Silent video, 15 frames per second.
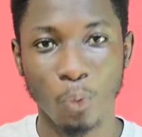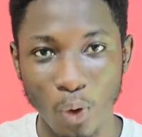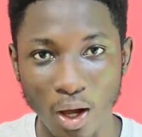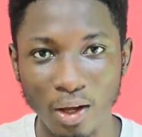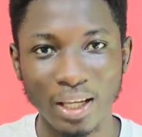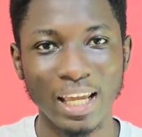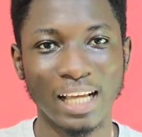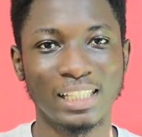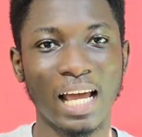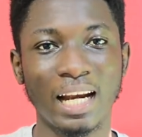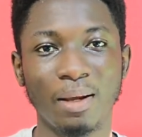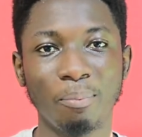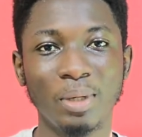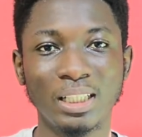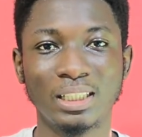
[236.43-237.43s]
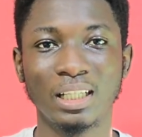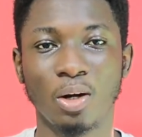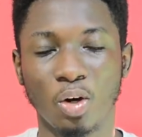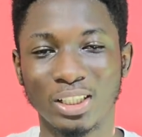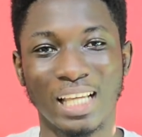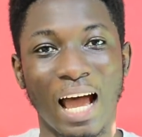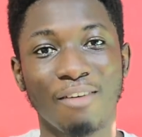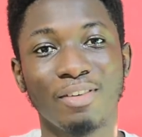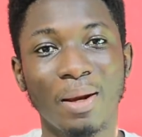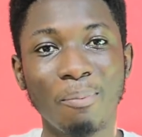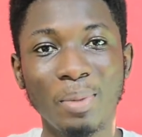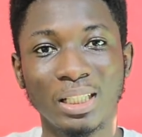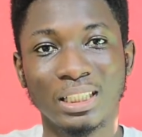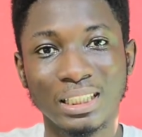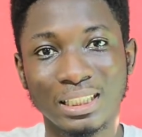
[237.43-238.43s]
Well, he has had a meeting, or is having a
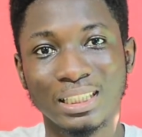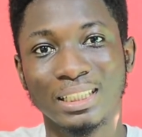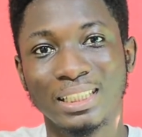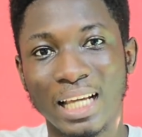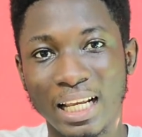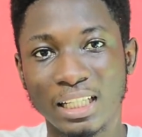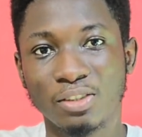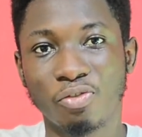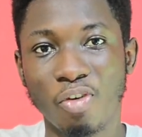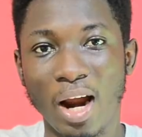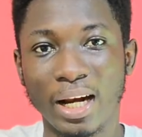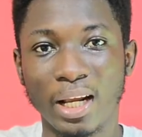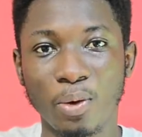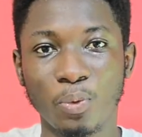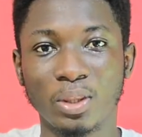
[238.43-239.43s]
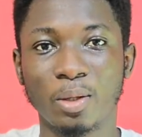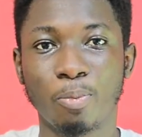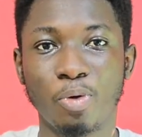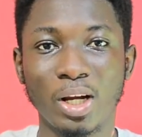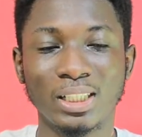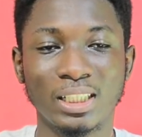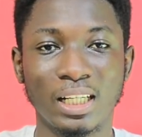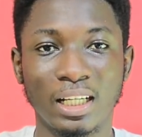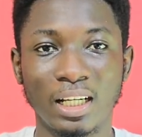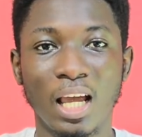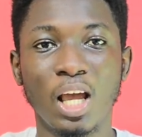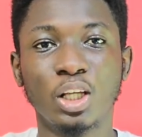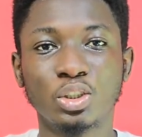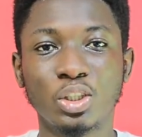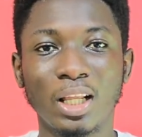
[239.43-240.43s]
meeting today, this Friday, with the president
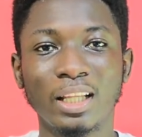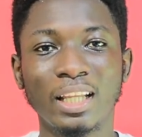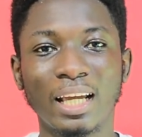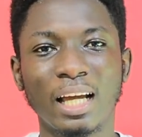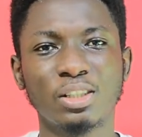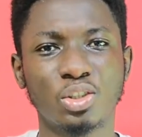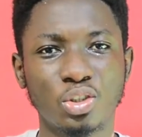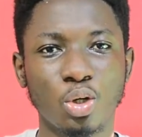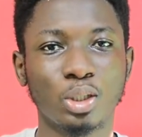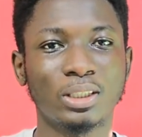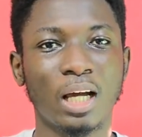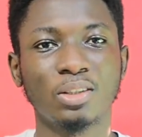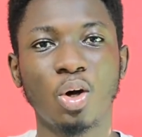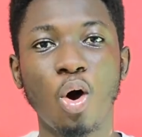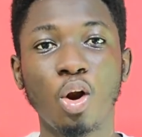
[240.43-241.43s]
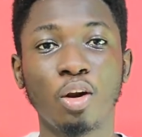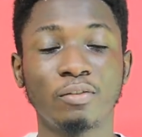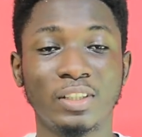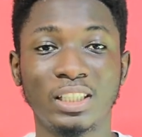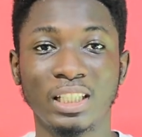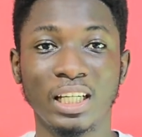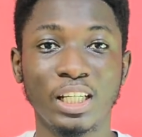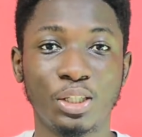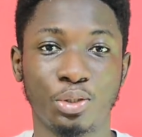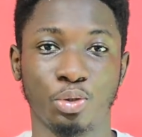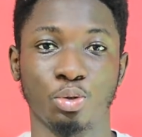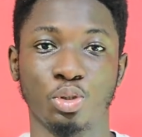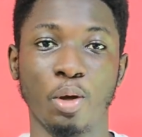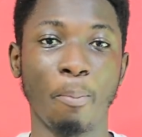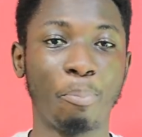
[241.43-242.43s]
so that they can sort out all of these
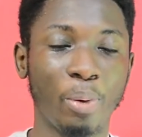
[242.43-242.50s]
issues.